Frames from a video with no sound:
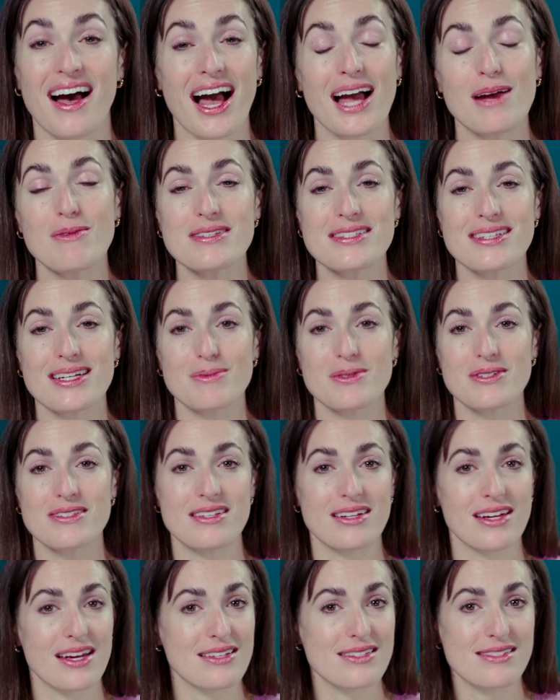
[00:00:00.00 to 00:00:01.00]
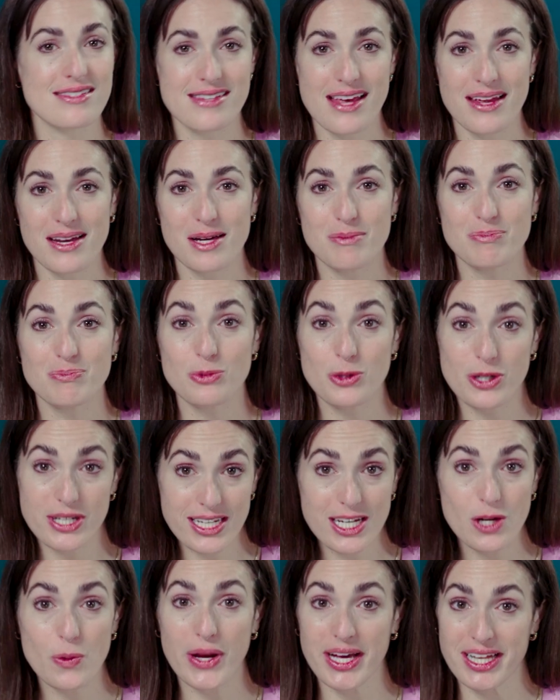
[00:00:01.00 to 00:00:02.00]
I was able to get set up
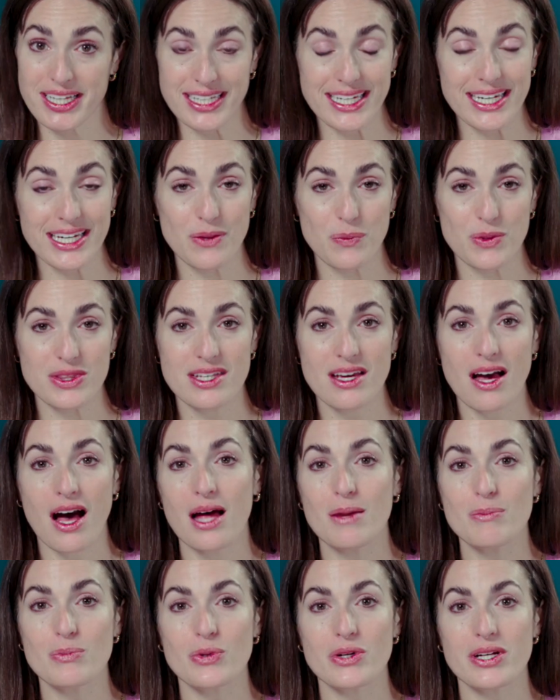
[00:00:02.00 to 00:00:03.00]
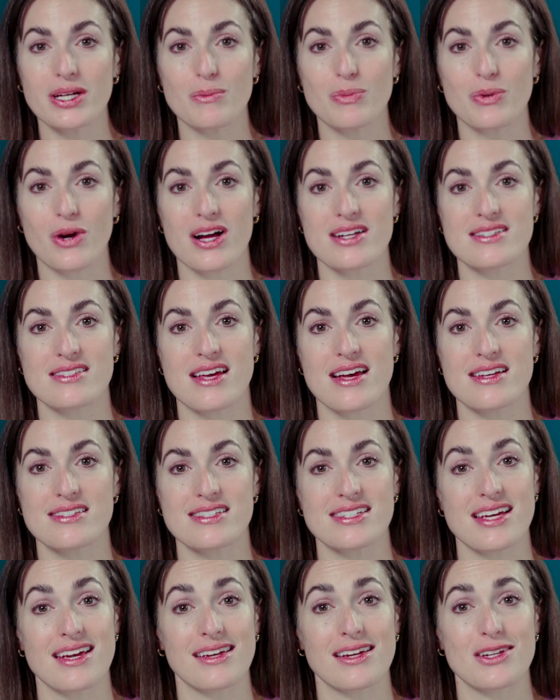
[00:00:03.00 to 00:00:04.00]
pretty quickly with the onboarding
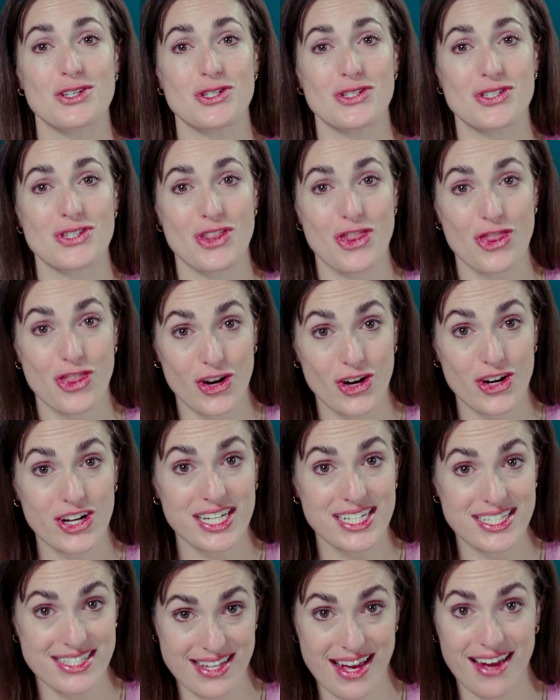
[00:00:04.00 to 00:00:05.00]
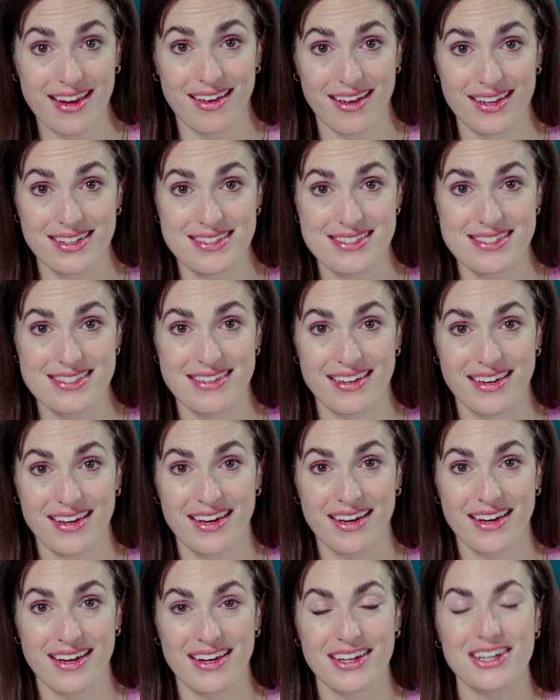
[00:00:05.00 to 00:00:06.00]
process taking just 30 seconds.
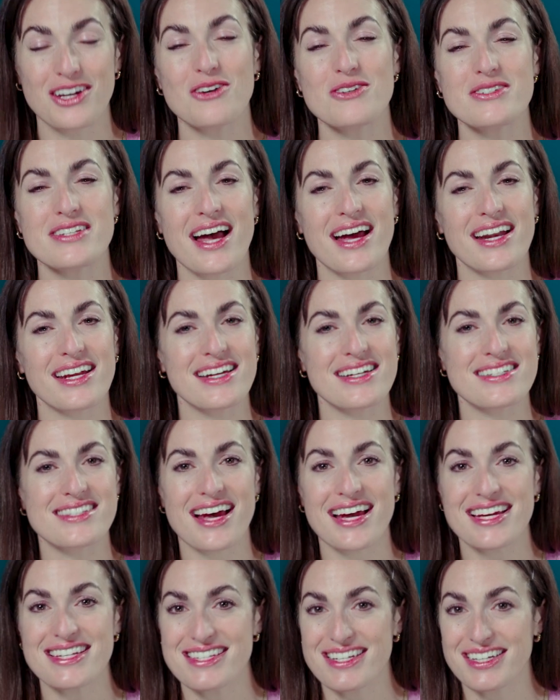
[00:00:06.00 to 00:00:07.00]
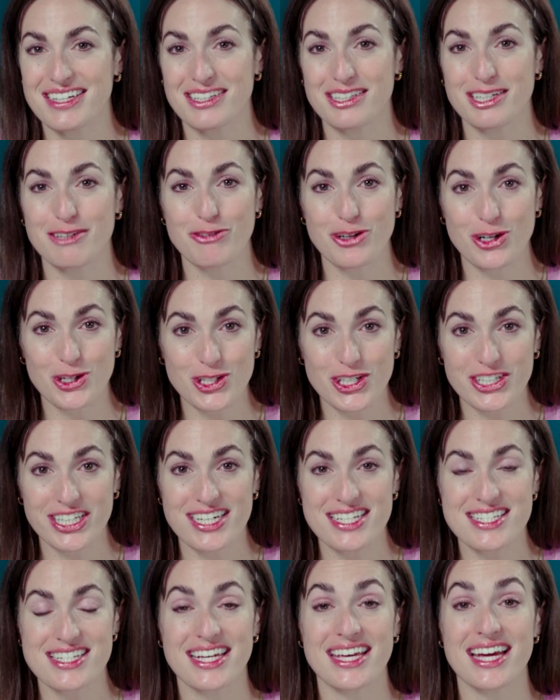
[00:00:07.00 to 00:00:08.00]
GoDaddy is ideal if you're
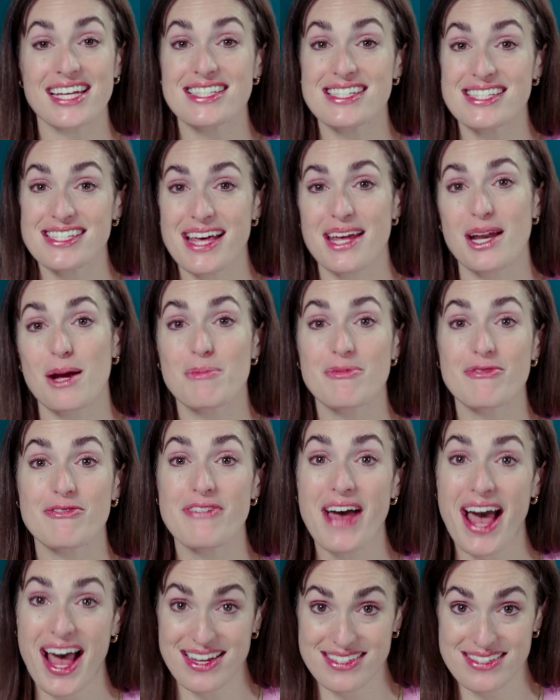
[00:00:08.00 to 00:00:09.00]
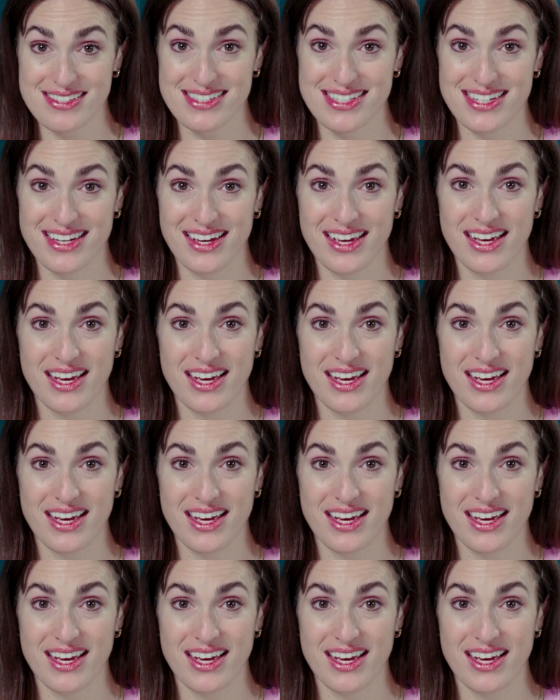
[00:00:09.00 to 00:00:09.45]
looking to get set up fast.